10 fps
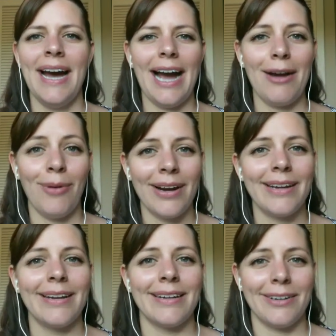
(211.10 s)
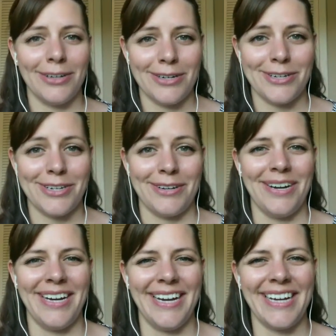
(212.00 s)
I want to encourage you
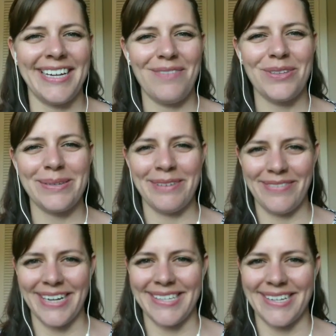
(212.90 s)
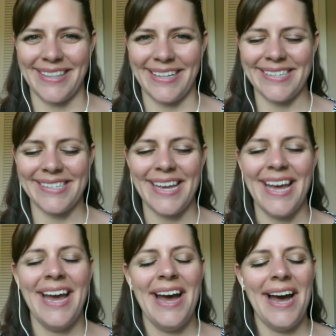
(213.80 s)
and give you some advice on this.
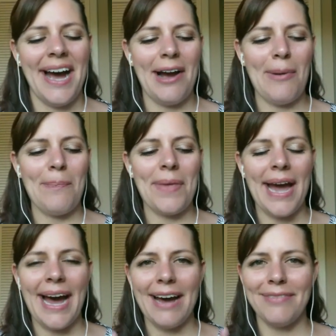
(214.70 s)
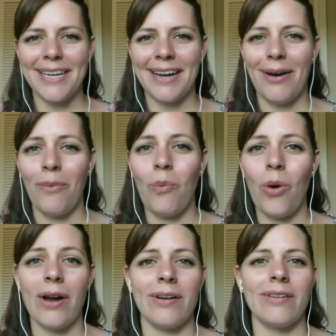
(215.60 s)
Having a
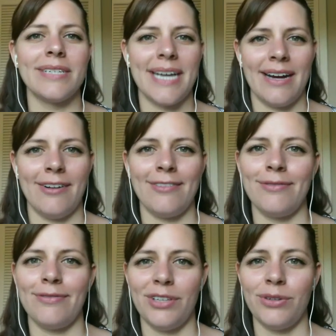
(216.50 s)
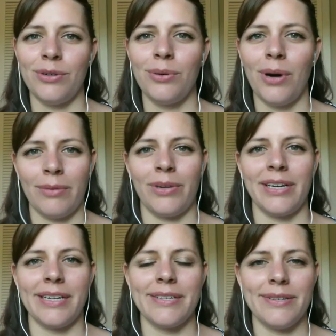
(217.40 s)
watered down view on
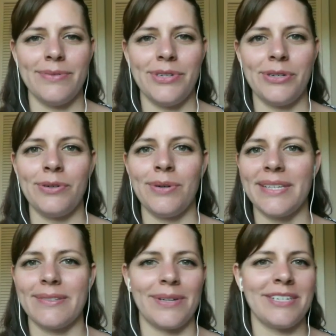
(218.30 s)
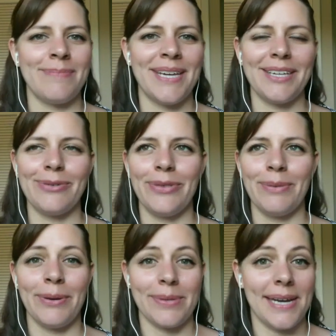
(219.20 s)
what it is you do is going to make you
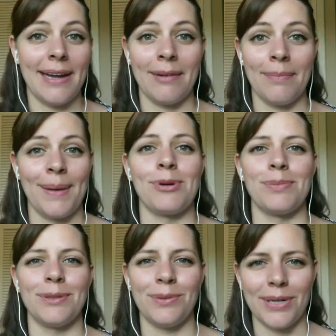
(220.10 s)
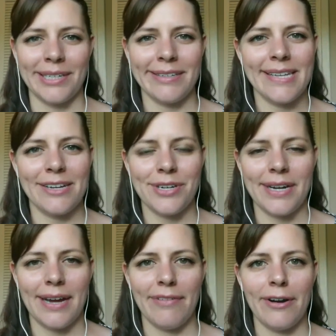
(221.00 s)
the most unmemorable
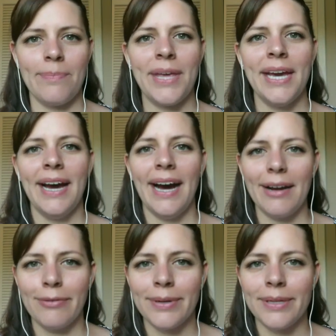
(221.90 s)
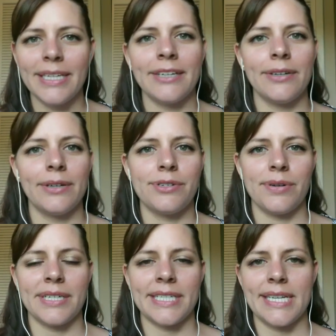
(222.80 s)
organization ever. I really encourage
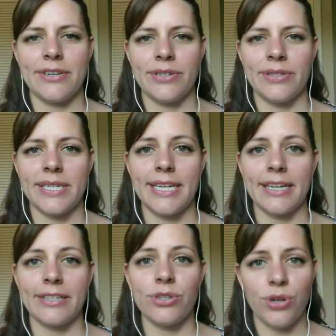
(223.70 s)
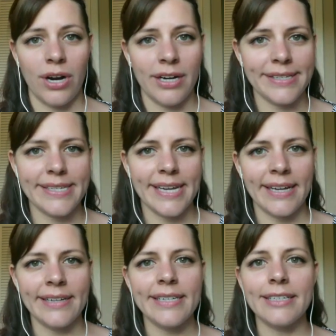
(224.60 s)
organizations to take a strong
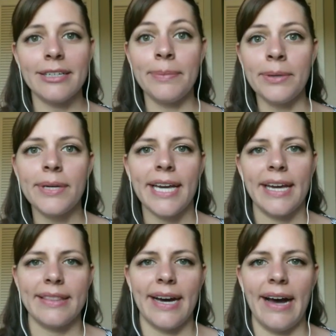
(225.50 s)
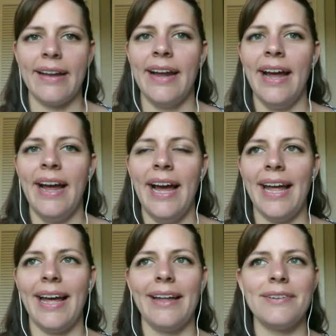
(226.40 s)
stand, communicate that,
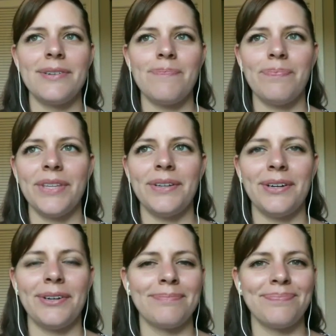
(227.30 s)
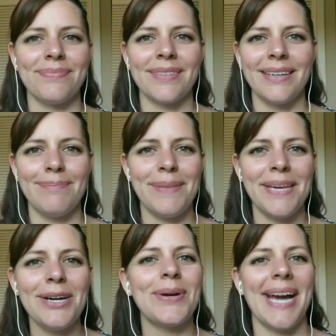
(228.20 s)
and,
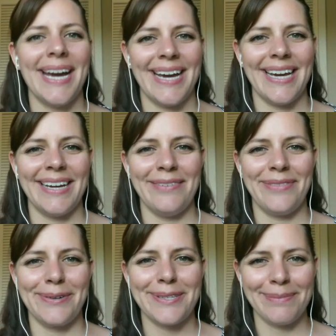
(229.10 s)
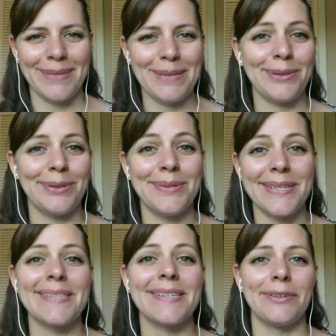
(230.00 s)
be okay if there's some people who
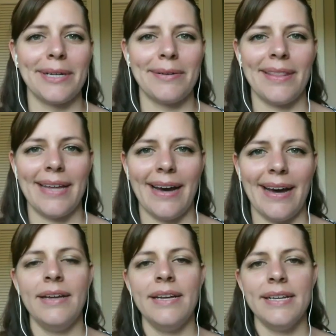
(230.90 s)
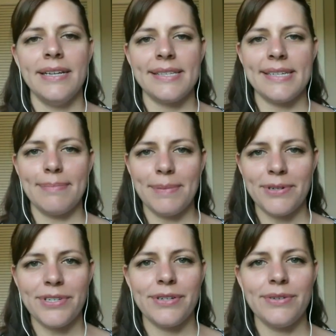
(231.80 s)
disagree with that. Step number
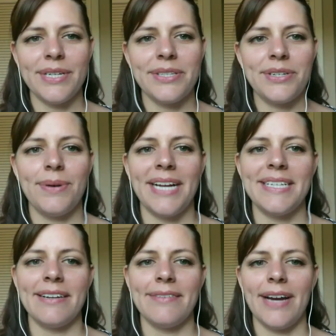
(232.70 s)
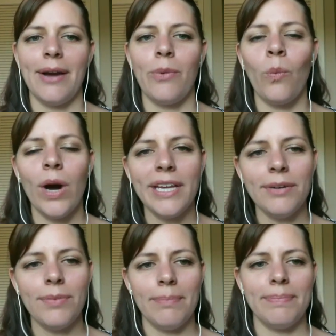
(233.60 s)
2 is to identify what
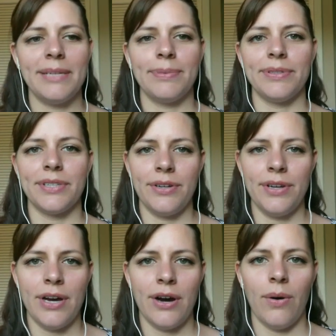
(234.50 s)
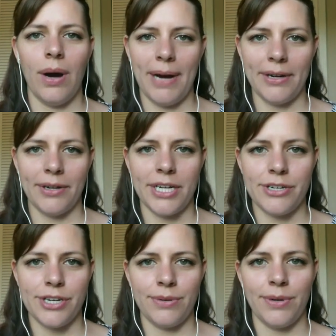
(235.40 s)
you want people to know about your
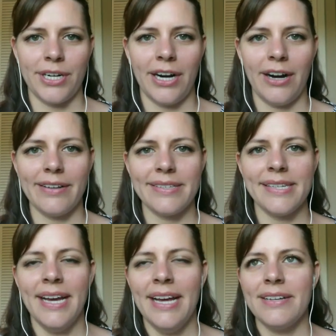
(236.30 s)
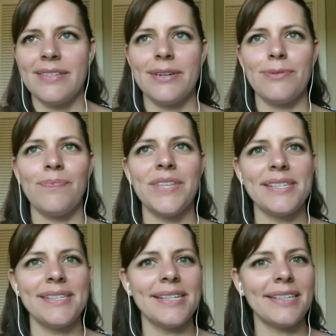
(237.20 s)
issue or cause. So
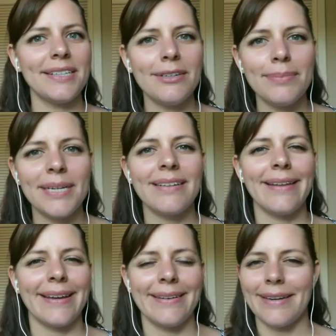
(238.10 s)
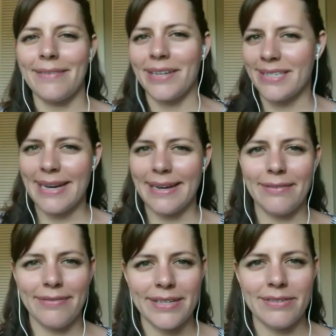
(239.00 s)
this is a little bit like kind of a
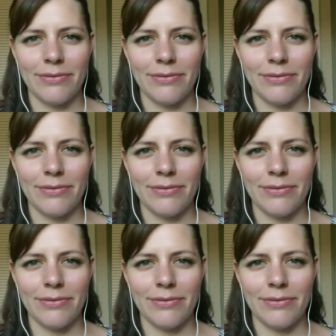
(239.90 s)
second phase of